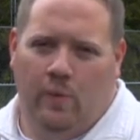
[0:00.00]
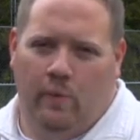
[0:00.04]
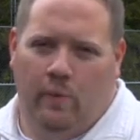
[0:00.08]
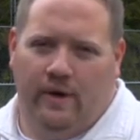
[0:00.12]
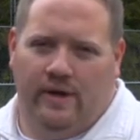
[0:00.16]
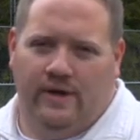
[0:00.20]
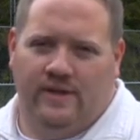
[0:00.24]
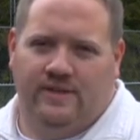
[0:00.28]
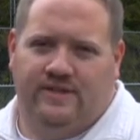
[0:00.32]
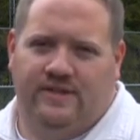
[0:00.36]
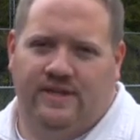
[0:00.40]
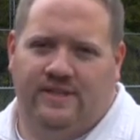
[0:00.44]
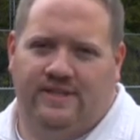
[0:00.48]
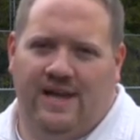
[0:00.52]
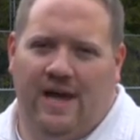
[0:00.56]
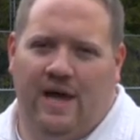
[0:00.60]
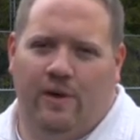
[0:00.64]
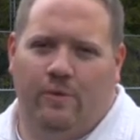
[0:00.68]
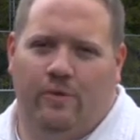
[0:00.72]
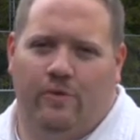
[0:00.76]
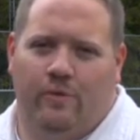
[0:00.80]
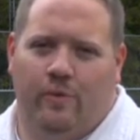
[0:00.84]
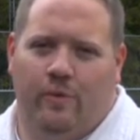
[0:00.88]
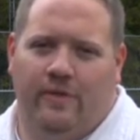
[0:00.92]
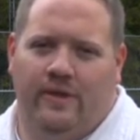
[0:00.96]
We're going to sit
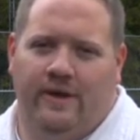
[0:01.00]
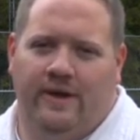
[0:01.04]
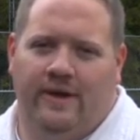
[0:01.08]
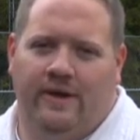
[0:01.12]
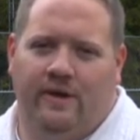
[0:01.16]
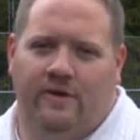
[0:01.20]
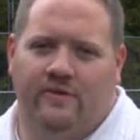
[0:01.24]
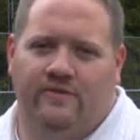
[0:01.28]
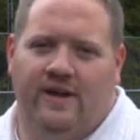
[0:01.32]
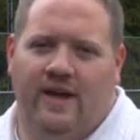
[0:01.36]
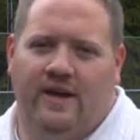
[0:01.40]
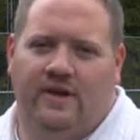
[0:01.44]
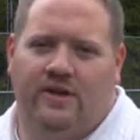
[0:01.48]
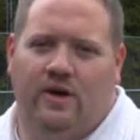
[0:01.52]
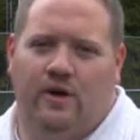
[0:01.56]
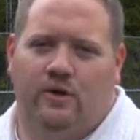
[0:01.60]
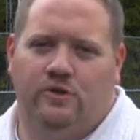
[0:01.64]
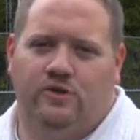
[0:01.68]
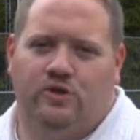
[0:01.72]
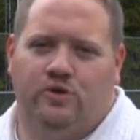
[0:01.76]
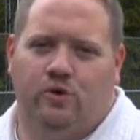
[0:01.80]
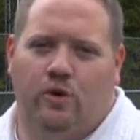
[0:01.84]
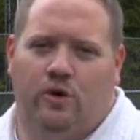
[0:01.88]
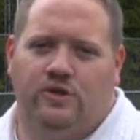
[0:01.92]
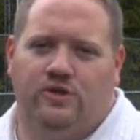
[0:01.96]
down with Woodland Hills head
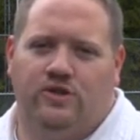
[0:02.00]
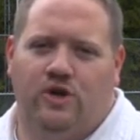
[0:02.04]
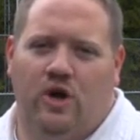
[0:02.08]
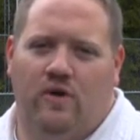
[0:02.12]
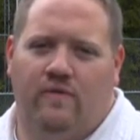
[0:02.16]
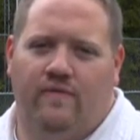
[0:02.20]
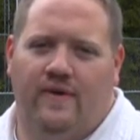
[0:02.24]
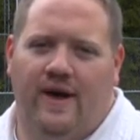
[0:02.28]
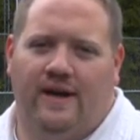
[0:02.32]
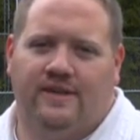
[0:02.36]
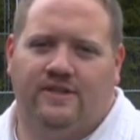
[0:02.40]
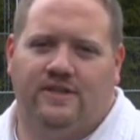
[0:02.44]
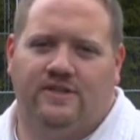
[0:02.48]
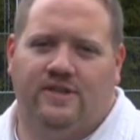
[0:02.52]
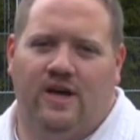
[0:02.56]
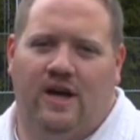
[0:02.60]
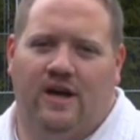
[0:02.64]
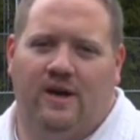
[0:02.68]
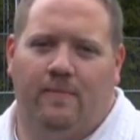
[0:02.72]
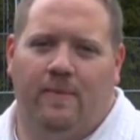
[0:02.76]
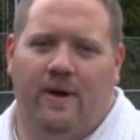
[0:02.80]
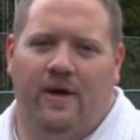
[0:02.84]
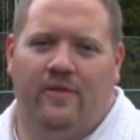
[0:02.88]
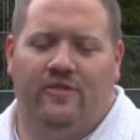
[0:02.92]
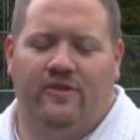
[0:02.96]
coach George Novak to
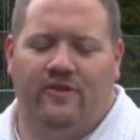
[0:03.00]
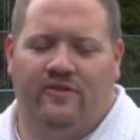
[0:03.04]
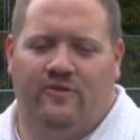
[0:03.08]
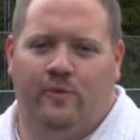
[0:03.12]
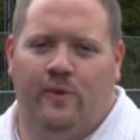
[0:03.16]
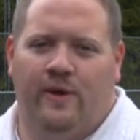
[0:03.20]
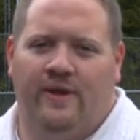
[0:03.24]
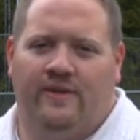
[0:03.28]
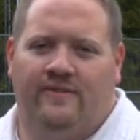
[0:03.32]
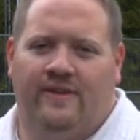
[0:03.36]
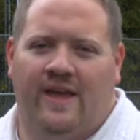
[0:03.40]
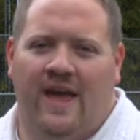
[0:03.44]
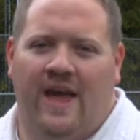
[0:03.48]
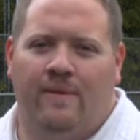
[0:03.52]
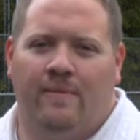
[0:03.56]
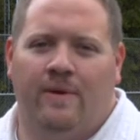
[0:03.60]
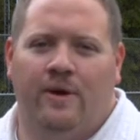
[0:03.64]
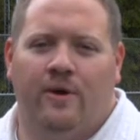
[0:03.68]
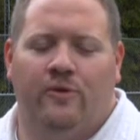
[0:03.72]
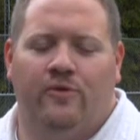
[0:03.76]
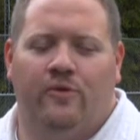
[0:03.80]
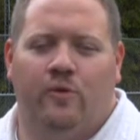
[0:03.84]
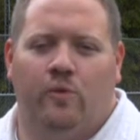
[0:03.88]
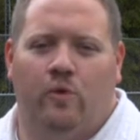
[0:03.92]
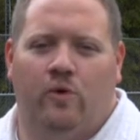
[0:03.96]
talk about this week's game
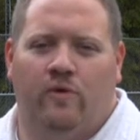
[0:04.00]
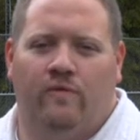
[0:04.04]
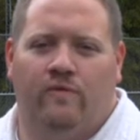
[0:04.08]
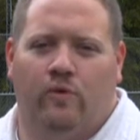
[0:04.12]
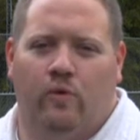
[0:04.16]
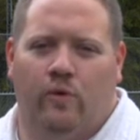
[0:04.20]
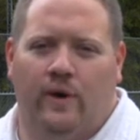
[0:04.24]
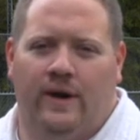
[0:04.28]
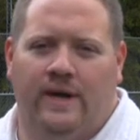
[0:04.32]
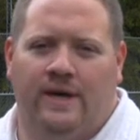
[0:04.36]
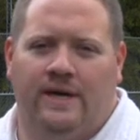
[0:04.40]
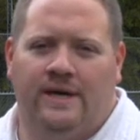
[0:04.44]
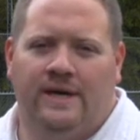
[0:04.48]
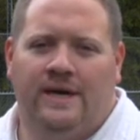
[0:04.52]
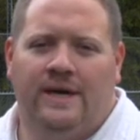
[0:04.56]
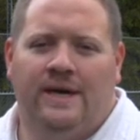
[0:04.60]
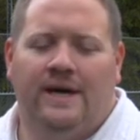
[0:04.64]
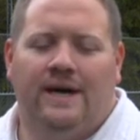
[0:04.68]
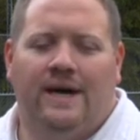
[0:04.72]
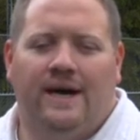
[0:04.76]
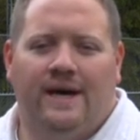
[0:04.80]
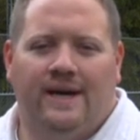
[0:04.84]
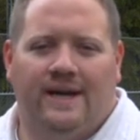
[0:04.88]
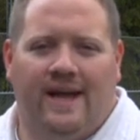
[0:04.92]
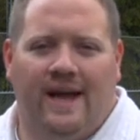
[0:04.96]
here at the Wolverina
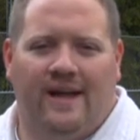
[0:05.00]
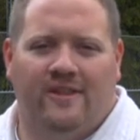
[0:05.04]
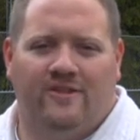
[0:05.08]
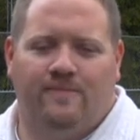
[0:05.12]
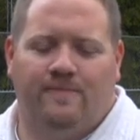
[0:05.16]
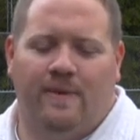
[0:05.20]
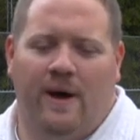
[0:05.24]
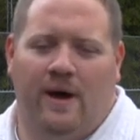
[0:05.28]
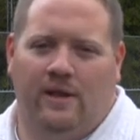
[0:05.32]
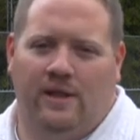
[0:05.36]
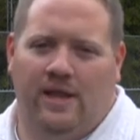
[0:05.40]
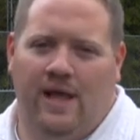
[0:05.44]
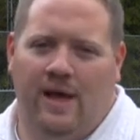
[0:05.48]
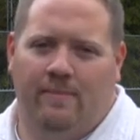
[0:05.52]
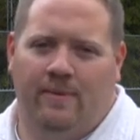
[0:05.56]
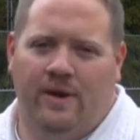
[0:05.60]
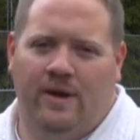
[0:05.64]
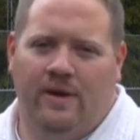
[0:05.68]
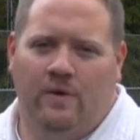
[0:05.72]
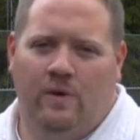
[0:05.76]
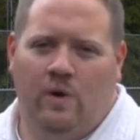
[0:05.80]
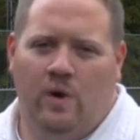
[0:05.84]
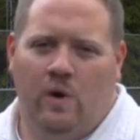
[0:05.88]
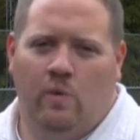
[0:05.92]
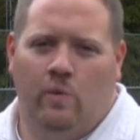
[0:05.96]
against Mount
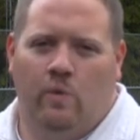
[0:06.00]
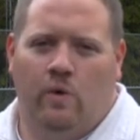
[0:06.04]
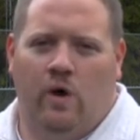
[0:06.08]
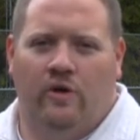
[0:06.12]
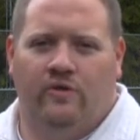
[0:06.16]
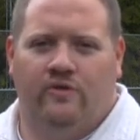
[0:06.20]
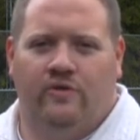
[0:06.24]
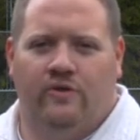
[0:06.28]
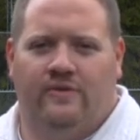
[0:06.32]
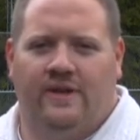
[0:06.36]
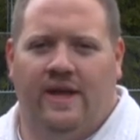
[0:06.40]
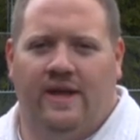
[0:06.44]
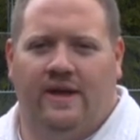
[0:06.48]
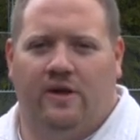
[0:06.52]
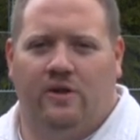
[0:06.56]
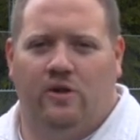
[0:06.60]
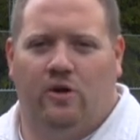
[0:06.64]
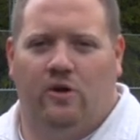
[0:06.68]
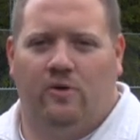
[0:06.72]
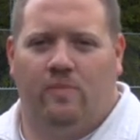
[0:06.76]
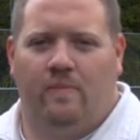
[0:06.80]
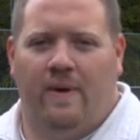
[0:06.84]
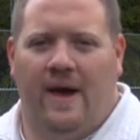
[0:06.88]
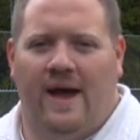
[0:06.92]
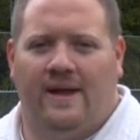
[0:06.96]
Lebanon. We'll also take a
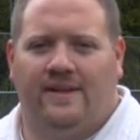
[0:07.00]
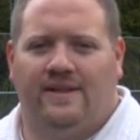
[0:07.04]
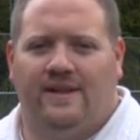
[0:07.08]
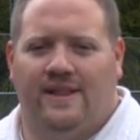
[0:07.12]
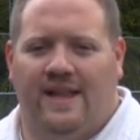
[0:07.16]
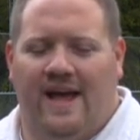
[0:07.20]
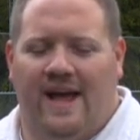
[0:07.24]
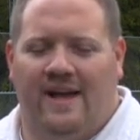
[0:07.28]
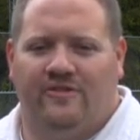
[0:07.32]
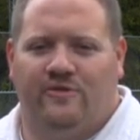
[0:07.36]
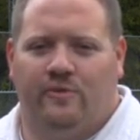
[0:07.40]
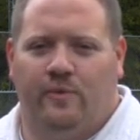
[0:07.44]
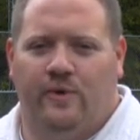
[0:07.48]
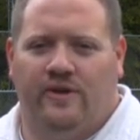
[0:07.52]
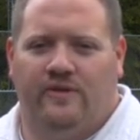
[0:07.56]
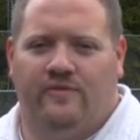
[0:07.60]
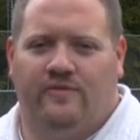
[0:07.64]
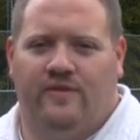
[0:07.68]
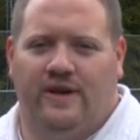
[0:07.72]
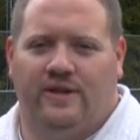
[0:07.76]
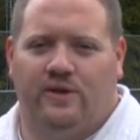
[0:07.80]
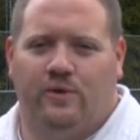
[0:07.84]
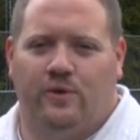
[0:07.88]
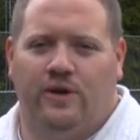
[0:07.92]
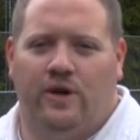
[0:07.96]
look back to last week's
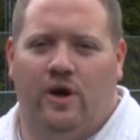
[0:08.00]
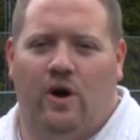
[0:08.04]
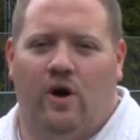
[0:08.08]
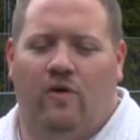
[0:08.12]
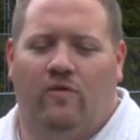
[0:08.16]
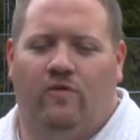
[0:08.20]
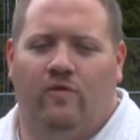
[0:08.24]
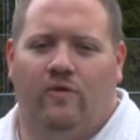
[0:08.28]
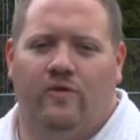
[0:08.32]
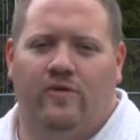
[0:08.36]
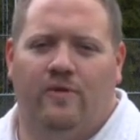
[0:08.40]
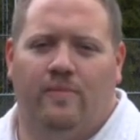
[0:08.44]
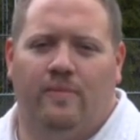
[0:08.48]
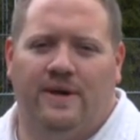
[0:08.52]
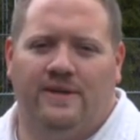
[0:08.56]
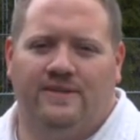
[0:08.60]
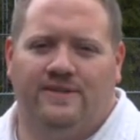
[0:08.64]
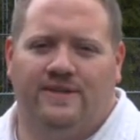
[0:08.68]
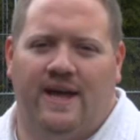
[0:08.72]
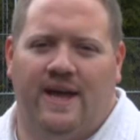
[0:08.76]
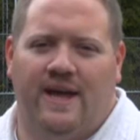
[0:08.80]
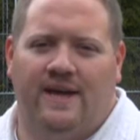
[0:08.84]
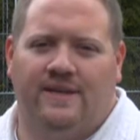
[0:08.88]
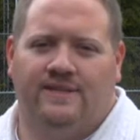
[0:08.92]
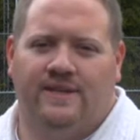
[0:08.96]
victory over the
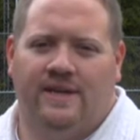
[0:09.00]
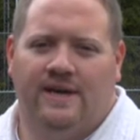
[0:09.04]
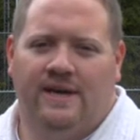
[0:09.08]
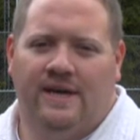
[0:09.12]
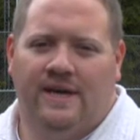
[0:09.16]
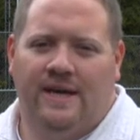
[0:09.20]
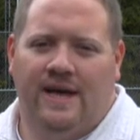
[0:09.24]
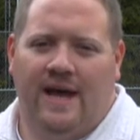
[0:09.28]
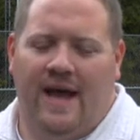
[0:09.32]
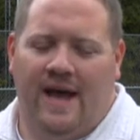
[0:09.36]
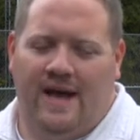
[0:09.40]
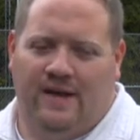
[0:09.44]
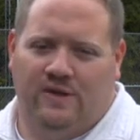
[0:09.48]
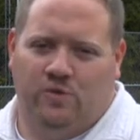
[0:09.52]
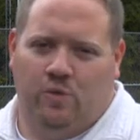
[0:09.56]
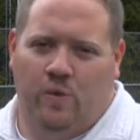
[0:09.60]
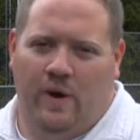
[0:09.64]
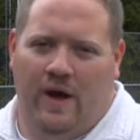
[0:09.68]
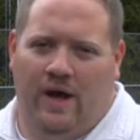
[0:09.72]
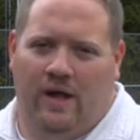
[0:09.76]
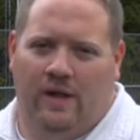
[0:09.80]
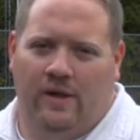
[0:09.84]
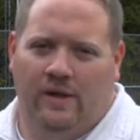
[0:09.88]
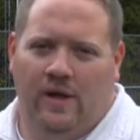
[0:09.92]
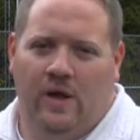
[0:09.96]
Mustangs as
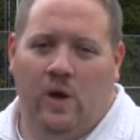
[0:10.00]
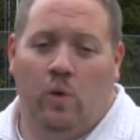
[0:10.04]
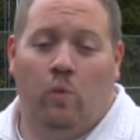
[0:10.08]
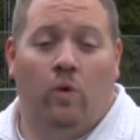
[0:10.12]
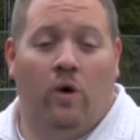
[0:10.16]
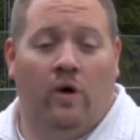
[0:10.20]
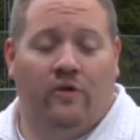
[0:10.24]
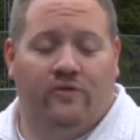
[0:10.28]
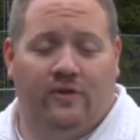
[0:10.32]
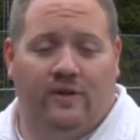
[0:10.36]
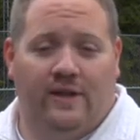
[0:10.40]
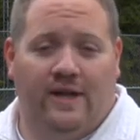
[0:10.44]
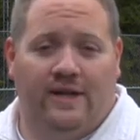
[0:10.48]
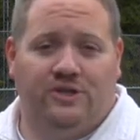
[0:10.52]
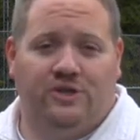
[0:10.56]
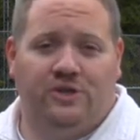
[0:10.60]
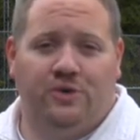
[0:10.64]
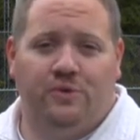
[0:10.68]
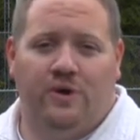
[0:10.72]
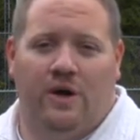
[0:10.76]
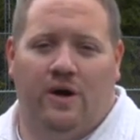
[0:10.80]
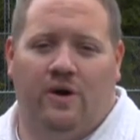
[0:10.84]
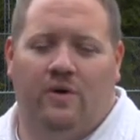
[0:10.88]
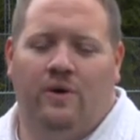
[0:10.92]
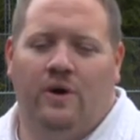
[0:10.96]
well. We'll also let
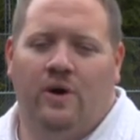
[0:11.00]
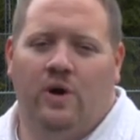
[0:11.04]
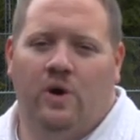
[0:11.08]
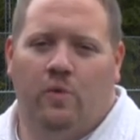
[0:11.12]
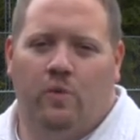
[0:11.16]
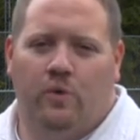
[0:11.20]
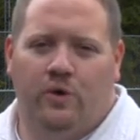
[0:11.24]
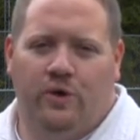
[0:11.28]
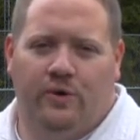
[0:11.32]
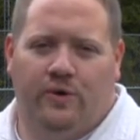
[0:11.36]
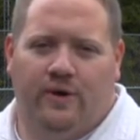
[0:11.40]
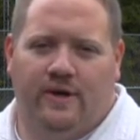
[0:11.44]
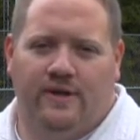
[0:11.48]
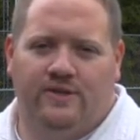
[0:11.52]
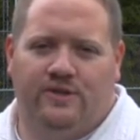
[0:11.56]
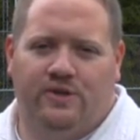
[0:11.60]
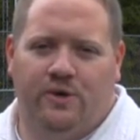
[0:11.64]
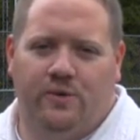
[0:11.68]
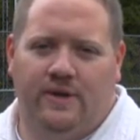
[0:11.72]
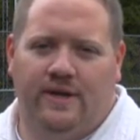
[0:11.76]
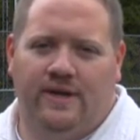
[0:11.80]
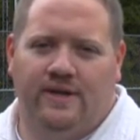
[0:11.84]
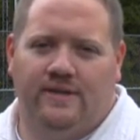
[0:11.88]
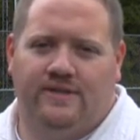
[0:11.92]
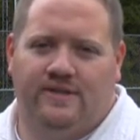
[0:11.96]
you know where you can
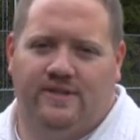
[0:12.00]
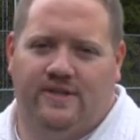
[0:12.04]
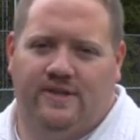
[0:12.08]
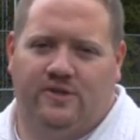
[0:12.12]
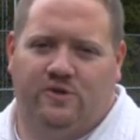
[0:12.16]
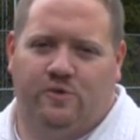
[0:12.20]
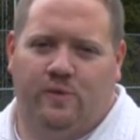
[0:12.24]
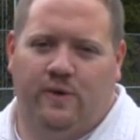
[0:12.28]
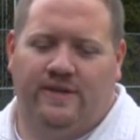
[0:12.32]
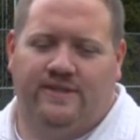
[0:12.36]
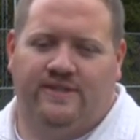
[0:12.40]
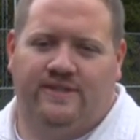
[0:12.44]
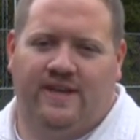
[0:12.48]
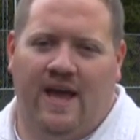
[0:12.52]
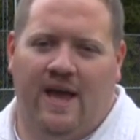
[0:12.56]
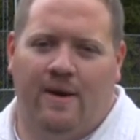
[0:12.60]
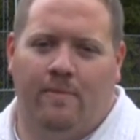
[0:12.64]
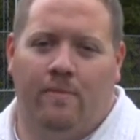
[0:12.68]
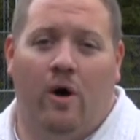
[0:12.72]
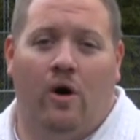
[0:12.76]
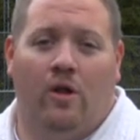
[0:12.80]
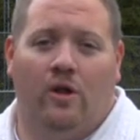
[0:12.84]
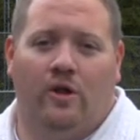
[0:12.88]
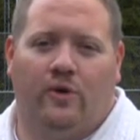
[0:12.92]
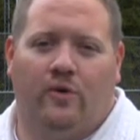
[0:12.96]
tune in to this week's
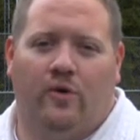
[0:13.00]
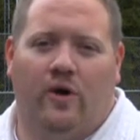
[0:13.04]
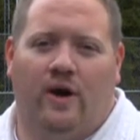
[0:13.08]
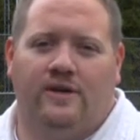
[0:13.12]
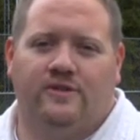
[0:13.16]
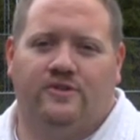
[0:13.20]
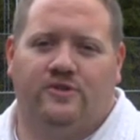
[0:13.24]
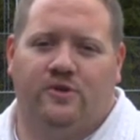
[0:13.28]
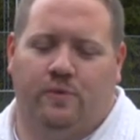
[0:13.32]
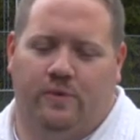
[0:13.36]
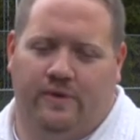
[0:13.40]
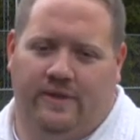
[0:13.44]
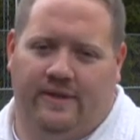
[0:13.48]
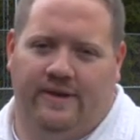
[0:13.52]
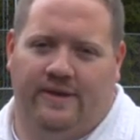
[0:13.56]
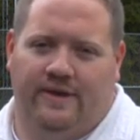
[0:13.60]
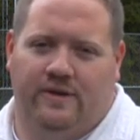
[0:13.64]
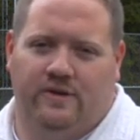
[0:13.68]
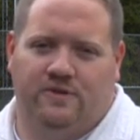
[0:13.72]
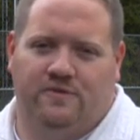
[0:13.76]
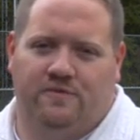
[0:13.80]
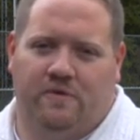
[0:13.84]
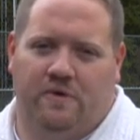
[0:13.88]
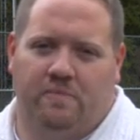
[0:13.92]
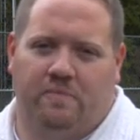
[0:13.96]
game all across the Woodland
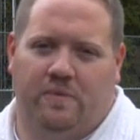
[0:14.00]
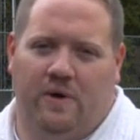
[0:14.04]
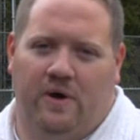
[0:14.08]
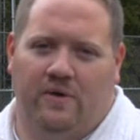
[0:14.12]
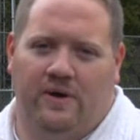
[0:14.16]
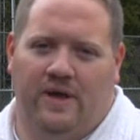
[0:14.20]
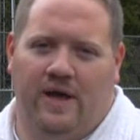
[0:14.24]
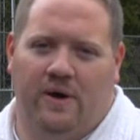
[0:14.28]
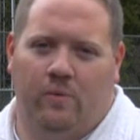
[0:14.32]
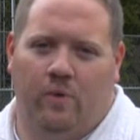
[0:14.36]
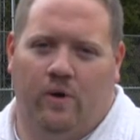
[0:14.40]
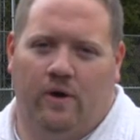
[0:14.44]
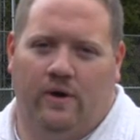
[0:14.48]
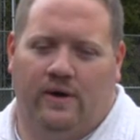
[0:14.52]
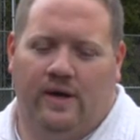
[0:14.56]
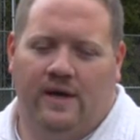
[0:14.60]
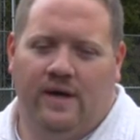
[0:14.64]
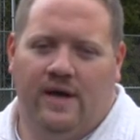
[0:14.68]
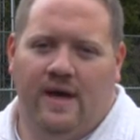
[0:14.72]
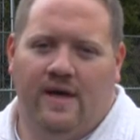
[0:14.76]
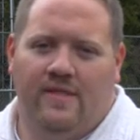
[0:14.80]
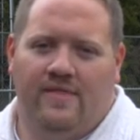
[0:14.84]
Hills Football Network.